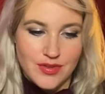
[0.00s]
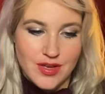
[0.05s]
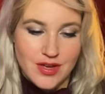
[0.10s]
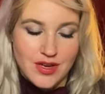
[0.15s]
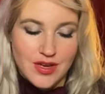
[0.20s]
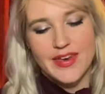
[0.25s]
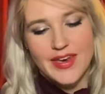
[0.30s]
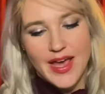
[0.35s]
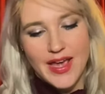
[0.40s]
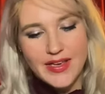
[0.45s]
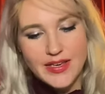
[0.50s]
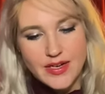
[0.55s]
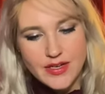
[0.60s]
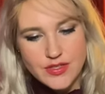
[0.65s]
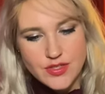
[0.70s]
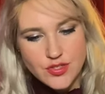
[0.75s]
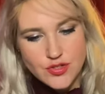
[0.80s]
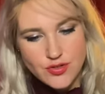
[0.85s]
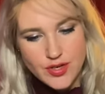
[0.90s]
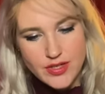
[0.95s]
At night, a
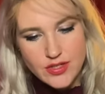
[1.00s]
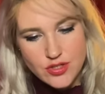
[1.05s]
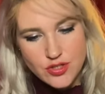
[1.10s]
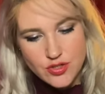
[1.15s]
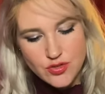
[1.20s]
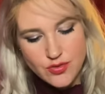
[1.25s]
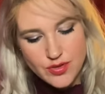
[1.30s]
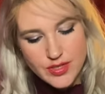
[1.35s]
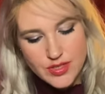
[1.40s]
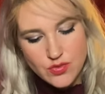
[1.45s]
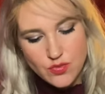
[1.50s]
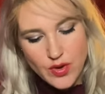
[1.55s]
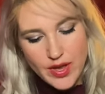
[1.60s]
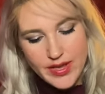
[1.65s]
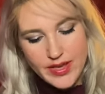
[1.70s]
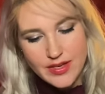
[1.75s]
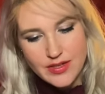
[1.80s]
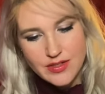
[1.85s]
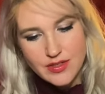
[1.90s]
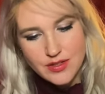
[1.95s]
strange noise
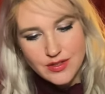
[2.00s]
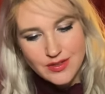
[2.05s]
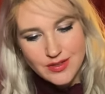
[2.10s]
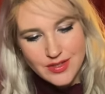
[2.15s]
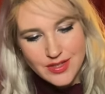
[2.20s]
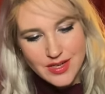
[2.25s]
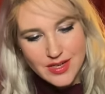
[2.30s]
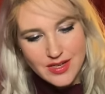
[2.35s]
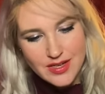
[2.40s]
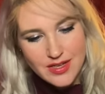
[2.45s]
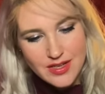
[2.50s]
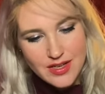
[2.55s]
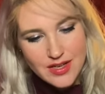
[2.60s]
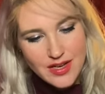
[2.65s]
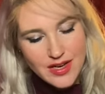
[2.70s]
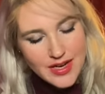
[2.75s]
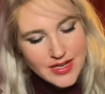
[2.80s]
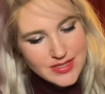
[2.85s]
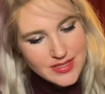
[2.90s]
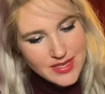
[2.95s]
wakened Laura.
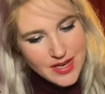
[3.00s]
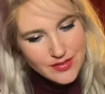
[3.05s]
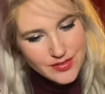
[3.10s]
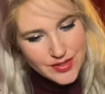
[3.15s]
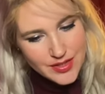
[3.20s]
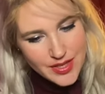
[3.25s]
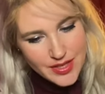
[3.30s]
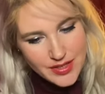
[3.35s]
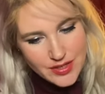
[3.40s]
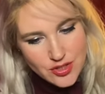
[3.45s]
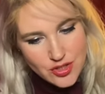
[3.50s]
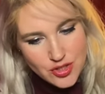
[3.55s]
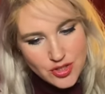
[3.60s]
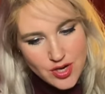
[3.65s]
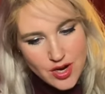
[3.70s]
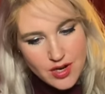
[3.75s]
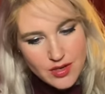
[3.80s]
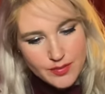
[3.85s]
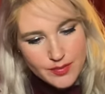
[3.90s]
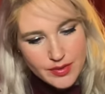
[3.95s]
It sounded like a
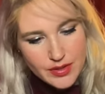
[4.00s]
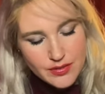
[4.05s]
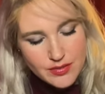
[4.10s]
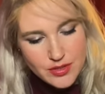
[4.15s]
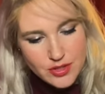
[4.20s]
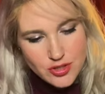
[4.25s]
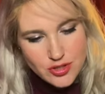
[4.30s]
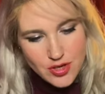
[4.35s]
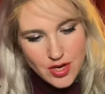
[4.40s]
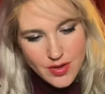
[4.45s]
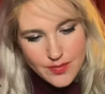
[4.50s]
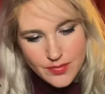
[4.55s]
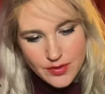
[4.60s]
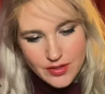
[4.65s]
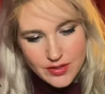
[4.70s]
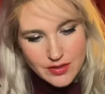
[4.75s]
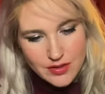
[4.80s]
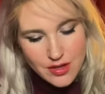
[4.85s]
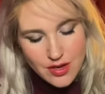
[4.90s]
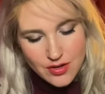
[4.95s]
shot, but it was sharper
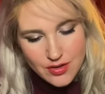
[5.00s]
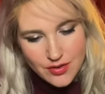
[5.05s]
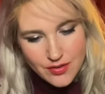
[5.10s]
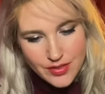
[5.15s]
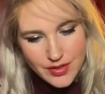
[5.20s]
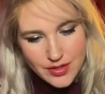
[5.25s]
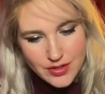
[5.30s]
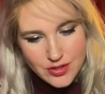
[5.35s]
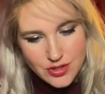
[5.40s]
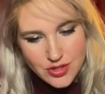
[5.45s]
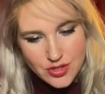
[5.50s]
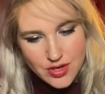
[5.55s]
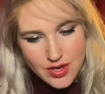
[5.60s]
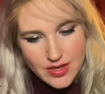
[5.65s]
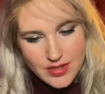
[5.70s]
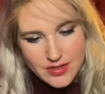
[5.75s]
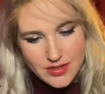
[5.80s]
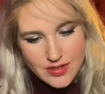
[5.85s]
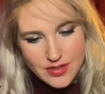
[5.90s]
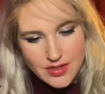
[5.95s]
and longer than a
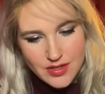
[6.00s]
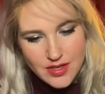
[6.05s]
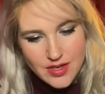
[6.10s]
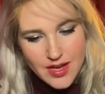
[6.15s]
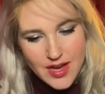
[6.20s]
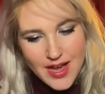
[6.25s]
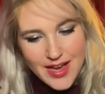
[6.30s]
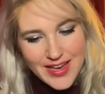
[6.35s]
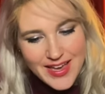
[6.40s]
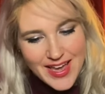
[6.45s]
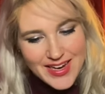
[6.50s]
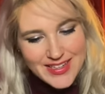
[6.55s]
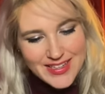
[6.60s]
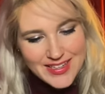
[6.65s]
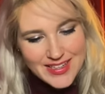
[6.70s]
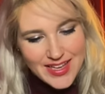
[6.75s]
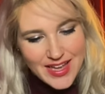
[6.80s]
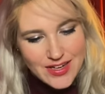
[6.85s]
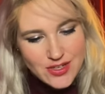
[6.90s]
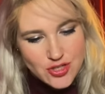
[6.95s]
shot. Again and
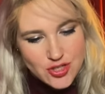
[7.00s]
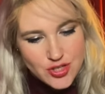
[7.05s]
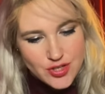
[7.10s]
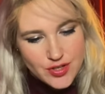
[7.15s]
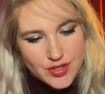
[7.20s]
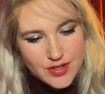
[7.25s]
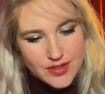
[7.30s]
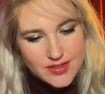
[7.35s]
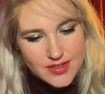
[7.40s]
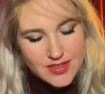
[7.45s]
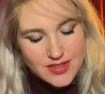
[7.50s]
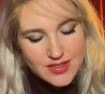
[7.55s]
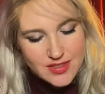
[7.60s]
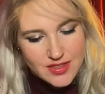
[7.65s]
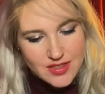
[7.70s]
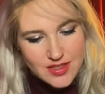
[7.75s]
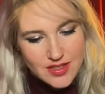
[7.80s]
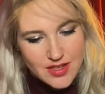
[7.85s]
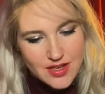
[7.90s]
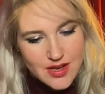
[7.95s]
again she heard it.
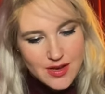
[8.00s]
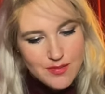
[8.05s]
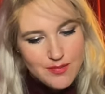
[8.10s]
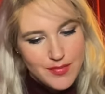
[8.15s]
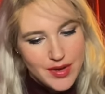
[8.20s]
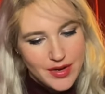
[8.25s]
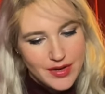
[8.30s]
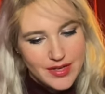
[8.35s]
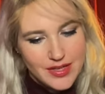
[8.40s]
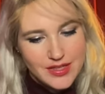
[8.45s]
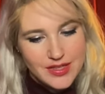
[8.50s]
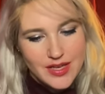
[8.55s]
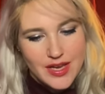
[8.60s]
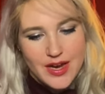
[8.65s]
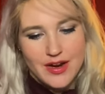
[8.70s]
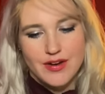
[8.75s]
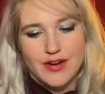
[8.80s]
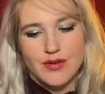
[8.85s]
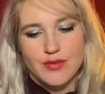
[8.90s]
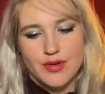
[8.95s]
Mary and
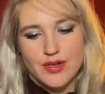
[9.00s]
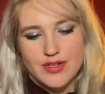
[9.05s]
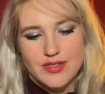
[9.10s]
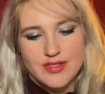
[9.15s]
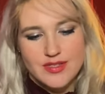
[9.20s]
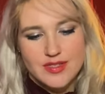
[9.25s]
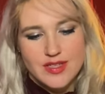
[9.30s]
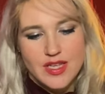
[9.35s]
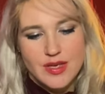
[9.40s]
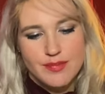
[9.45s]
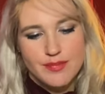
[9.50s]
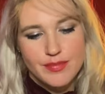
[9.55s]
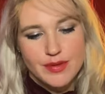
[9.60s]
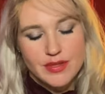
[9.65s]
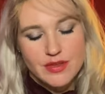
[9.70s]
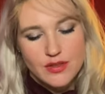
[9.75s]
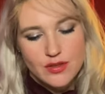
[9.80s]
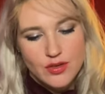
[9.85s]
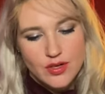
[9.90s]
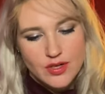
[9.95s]
Carrie were asleep,
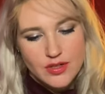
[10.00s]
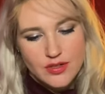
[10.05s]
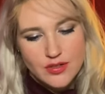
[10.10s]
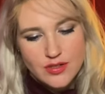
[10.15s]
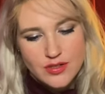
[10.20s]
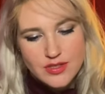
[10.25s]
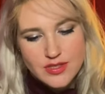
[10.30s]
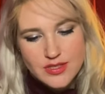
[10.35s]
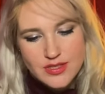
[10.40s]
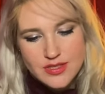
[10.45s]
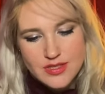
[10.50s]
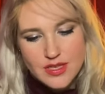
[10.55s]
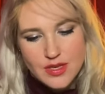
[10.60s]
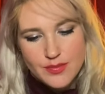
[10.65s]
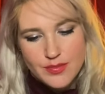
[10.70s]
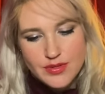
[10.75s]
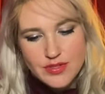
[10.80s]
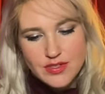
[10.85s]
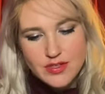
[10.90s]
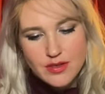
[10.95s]
but Laura couldn't sleep
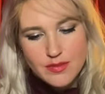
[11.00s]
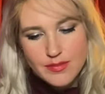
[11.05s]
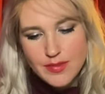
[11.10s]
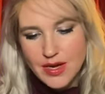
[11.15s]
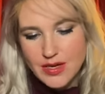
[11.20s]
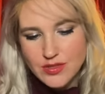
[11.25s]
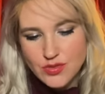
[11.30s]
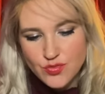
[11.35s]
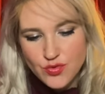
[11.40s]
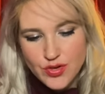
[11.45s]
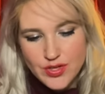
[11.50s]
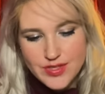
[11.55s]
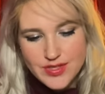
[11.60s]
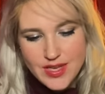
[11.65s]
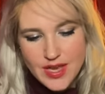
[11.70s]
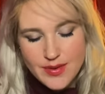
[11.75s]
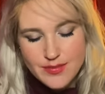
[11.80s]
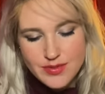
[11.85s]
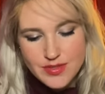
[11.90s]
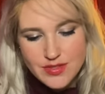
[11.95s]
until Ma's voice
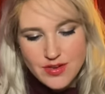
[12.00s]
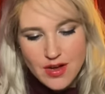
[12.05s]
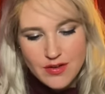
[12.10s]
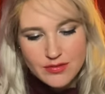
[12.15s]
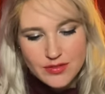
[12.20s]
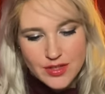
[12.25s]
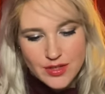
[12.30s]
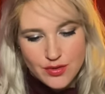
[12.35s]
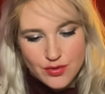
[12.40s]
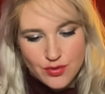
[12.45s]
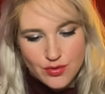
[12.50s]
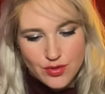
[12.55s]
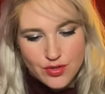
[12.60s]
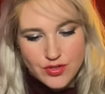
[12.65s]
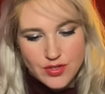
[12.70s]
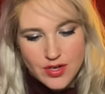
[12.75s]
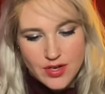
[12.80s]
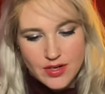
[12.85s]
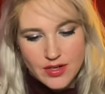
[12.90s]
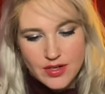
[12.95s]
came softly through the
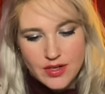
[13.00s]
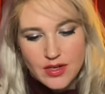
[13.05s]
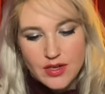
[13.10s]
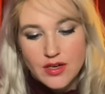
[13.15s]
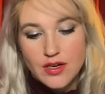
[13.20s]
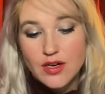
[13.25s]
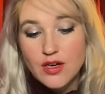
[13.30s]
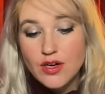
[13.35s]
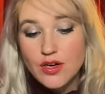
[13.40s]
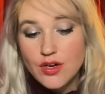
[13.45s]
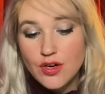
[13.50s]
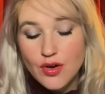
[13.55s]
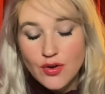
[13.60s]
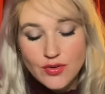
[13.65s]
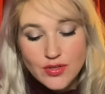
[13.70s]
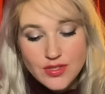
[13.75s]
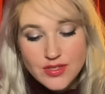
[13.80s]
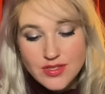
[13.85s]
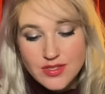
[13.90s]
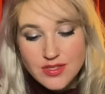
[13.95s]
dark. "Go
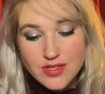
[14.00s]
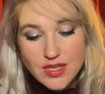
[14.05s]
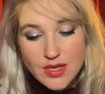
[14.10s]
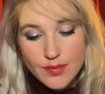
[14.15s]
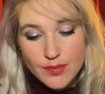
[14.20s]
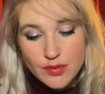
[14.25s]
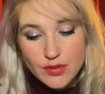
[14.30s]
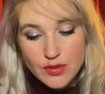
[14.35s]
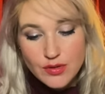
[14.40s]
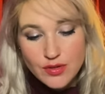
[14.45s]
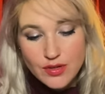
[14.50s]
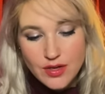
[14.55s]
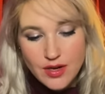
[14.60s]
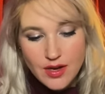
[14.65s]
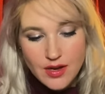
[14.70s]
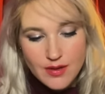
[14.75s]
to sleep, Laura,"